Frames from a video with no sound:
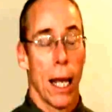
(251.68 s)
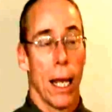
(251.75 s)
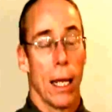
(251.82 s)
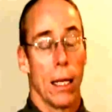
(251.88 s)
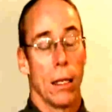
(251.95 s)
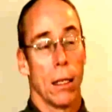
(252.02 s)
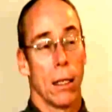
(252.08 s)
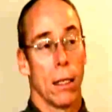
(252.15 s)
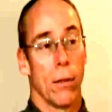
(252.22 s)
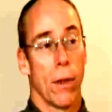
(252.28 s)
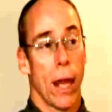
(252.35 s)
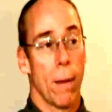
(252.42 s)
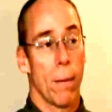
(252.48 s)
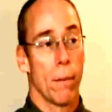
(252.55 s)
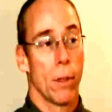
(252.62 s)
And
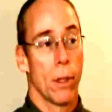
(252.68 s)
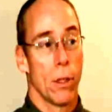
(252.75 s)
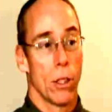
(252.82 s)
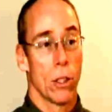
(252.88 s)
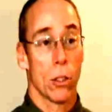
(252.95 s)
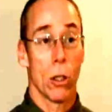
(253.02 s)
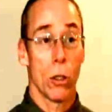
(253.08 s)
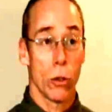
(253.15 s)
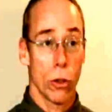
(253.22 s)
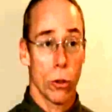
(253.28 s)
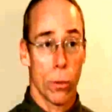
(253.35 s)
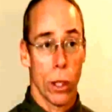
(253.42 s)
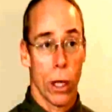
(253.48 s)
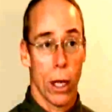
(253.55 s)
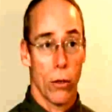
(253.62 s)
that
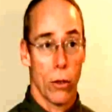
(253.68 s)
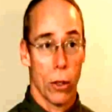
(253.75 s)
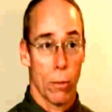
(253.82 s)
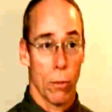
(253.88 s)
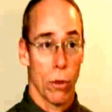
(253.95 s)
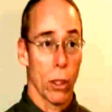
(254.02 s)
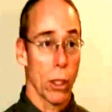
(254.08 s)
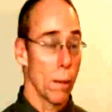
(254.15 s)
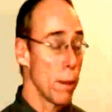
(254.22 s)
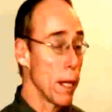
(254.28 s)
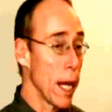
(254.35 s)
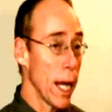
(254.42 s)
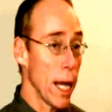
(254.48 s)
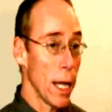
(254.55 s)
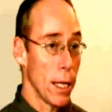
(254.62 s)
Disclosure Project really
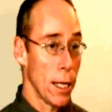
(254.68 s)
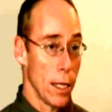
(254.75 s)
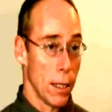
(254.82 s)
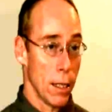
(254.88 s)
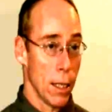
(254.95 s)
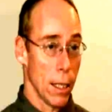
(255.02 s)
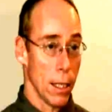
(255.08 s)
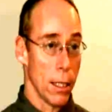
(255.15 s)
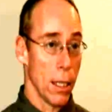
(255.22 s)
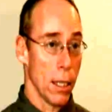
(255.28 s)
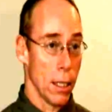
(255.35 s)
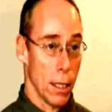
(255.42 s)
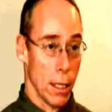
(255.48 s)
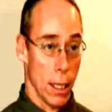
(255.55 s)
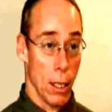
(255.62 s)
began in
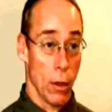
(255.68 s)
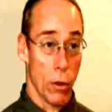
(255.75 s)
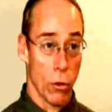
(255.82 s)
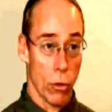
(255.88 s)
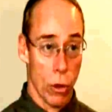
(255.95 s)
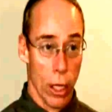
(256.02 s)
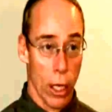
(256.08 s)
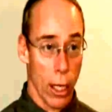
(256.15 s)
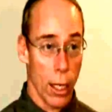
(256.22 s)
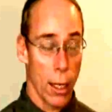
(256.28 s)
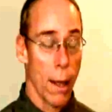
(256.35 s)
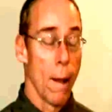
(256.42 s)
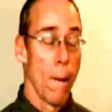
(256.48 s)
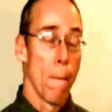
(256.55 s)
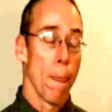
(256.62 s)

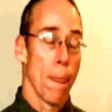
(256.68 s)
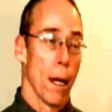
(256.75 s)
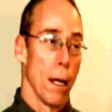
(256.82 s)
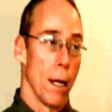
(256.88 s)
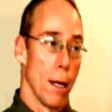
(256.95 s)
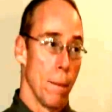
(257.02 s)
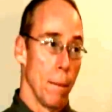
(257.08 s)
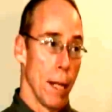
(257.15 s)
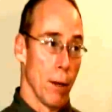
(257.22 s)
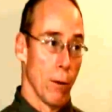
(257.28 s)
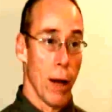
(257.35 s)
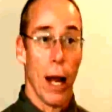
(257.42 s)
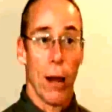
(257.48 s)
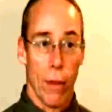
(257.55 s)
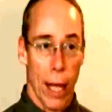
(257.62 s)
1993.
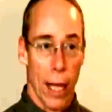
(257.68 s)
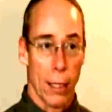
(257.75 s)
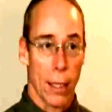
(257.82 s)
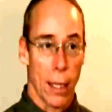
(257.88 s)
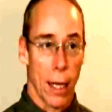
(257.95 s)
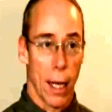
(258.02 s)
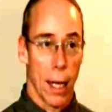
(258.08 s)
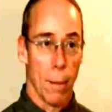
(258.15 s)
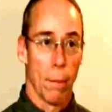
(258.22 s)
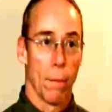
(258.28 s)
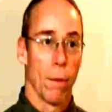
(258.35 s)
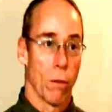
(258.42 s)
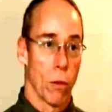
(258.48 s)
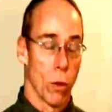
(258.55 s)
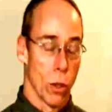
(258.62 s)
And around that
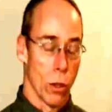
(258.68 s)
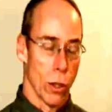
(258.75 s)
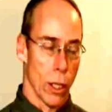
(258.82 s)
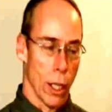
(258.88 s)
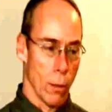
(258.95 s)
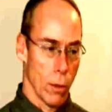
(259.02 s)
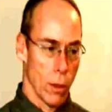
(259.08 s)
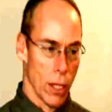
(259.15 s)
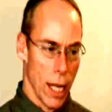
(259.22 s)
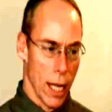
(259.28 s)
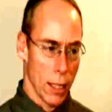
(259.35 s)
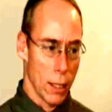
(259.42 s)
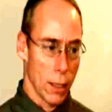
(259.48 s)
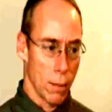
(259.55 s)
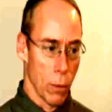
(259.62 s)
time, of course, I was
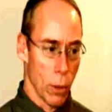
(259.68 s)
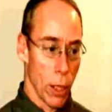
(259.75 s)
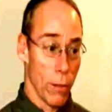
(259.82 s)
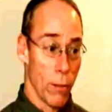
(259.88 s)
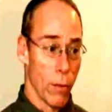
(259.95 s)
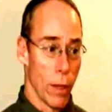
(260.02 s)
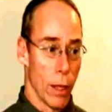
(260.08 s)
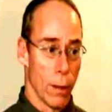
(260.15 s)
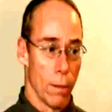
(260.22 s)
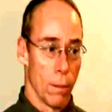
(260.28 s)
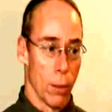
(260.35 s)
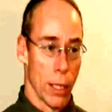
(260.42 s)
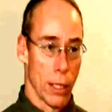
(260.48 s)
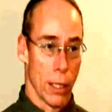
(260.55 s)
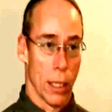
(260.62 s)
asked to brief
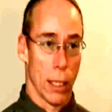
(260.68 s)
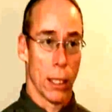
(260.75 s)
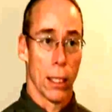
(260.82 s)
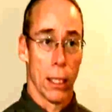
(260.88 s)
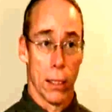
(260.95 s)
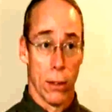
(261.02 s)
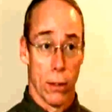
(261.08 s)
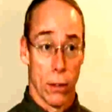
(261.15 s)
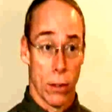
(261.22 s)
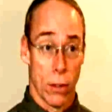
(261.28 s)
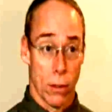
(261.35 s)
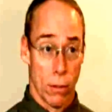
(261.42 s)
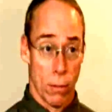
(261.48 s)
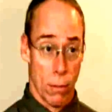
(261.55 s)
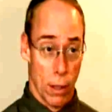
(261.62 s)
President
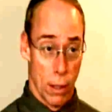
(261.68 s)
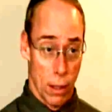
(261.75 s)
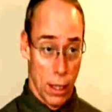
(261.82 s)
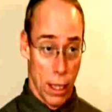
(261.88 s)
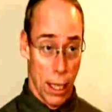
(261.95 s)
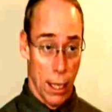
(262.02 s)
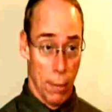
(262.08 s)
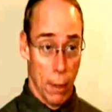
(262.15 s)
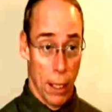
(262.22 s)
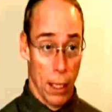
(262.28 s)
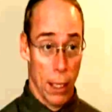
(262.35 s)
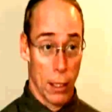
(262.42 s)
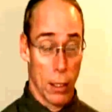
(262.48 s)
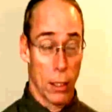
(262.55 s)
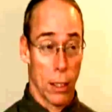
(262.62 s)
Clinton's team
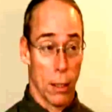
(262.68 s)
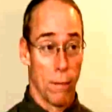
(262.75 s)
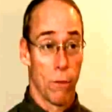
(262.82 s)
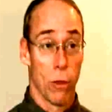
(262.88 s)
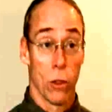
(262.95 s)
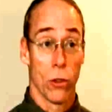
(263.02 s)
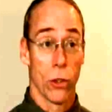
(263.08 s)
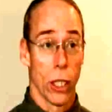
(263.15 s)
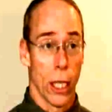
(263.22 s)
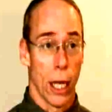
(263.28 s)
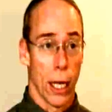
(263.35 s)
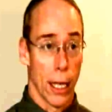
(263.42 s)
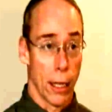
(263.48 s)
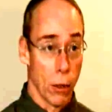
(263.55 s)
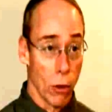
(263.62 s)
and his first
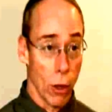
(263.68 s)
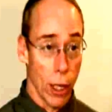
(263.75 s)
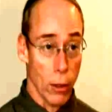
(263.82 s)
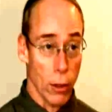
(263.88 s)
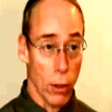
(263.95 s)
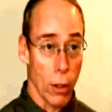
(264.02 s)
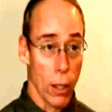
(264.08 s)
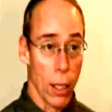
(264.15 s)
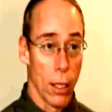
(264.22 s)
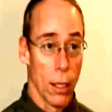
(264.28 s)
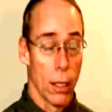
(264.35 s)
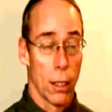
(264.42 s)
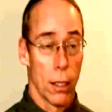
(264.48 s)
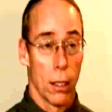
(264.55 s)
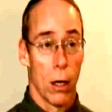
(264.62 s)
CIA director,
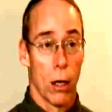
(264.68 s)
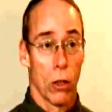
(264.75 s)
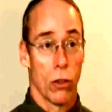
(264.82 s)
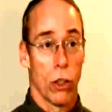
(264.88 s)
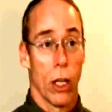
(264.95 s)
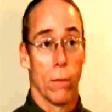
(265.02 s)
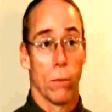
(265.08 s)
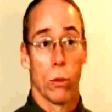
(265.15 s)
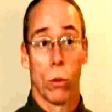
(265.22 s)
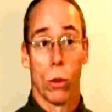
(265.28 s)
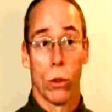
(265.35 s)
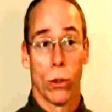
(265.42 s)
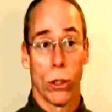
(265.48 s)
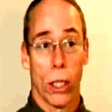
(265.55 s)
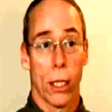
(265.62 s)
R. James
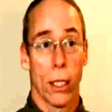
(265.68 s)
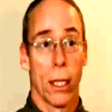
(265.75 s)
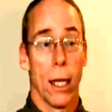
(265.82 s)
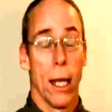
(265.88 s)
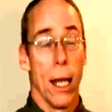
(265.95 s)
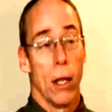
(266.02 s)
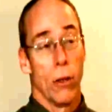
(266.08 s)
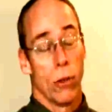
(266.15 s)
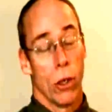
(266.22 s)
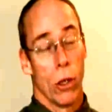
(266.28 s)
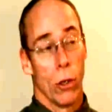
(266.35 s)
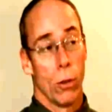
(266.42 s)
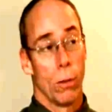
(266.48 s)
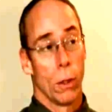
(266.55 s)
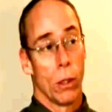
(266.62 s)
Woolsey.
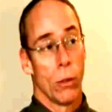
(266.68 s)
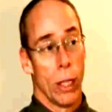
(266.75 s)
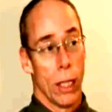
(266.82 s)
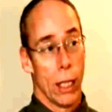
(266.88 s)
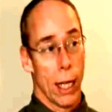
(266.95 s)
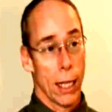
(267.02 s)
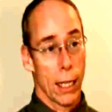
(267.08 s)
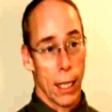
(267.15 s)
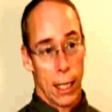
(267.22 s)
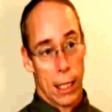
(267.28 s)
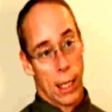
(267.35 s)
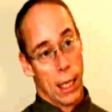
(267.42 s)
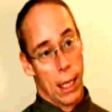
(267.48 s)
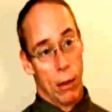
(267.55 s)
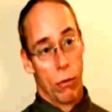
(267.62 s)
So between
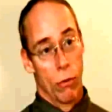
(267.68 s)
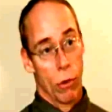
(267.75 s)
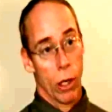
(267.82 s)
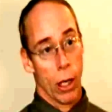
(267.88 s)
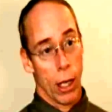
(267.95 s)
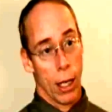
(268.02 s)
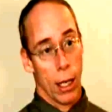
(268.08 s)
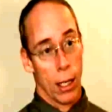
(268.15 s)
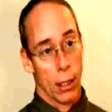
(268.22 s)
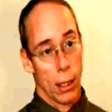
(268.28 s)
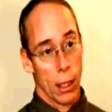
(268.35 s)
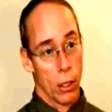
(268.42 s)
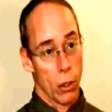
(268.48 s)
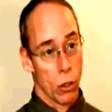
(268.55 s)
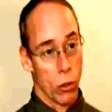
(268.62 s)
1993
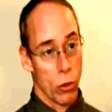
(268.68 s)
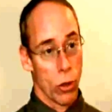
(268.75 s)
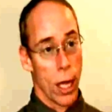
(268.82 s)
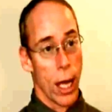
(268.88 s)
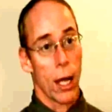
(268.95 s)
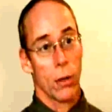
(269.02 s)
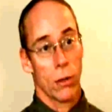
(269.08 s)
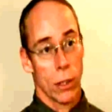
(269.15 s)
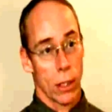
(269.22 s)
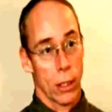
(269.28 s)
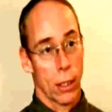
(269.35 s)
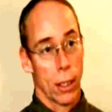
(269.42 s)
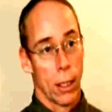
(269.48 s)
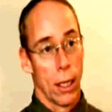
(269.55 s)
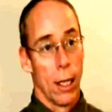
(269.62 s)
and the year
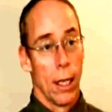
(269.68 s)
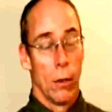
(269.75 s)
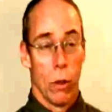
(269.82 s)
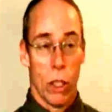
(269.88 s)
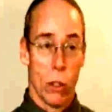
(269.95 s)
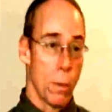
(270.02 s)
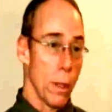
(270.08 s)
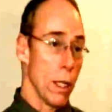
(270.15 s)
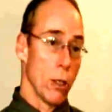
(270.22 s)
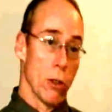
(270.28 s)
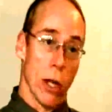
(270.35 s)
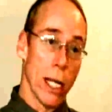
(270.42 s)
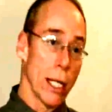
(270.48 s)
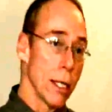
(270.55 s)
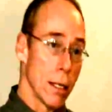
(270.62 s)
2000, we spent
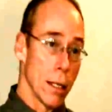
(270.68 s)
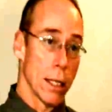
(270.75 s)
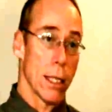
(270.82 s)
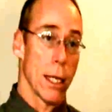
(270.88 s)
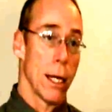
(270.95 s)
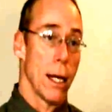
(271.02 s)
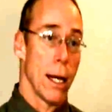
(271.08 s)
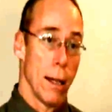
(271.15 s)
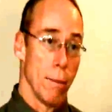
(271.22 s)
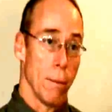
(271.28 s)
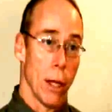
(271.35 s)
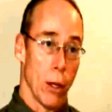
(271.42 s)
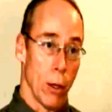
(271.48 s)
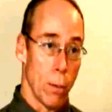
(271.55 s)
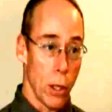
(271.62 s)
a great deal of
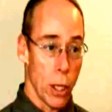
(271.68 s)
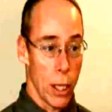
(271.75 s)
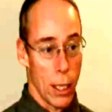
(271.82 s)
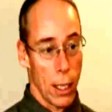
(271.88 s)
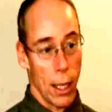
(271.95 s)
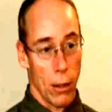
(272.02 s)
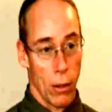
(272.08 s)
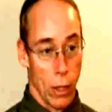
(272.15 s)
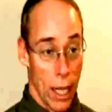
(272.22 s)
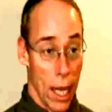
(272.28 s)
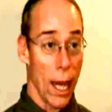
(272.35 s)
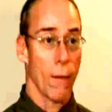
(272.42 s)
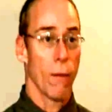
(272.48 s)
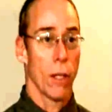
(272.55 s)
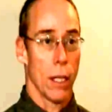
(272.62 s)
time not only putting together
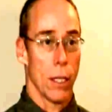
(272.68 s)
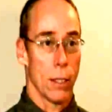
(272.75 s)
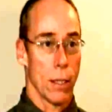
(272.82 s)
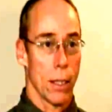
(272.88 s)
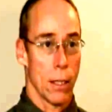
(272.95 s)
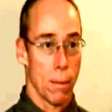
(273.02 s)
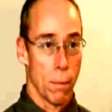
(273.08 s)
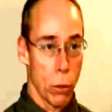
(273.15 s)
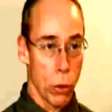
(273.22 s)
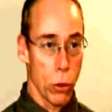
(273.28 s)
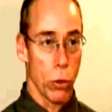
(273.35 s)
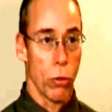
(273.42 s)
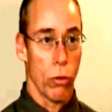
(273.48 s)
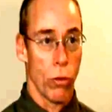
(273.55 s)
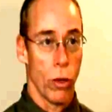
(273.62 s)
the evidence and the
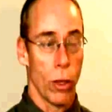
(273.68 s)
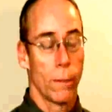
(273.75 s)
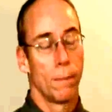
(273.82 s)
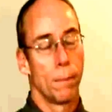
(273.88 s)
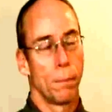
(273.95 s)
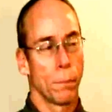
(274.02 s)
proof,